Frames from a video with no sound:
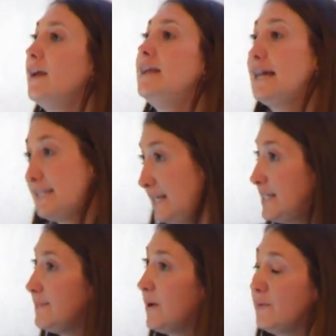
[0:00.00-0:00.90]
Yes, it
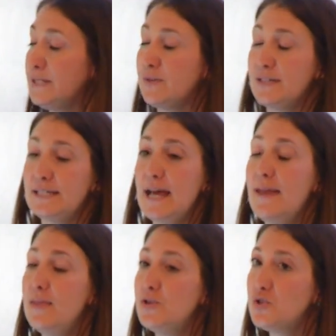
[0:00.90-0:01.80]
is about resources.
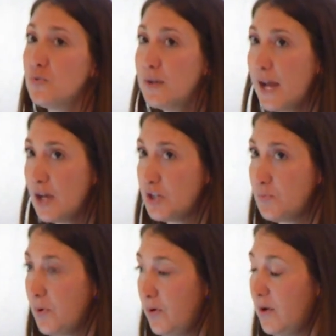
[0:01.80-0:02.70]
And the triage
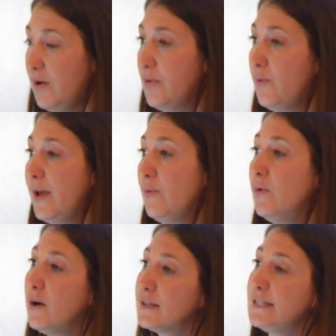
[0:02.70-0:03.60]
protocol, the way it
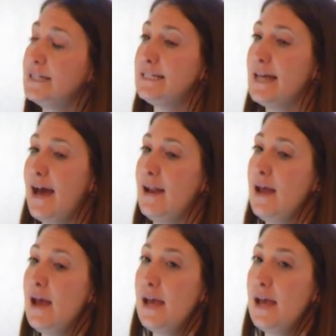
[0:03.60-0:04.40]
works is that,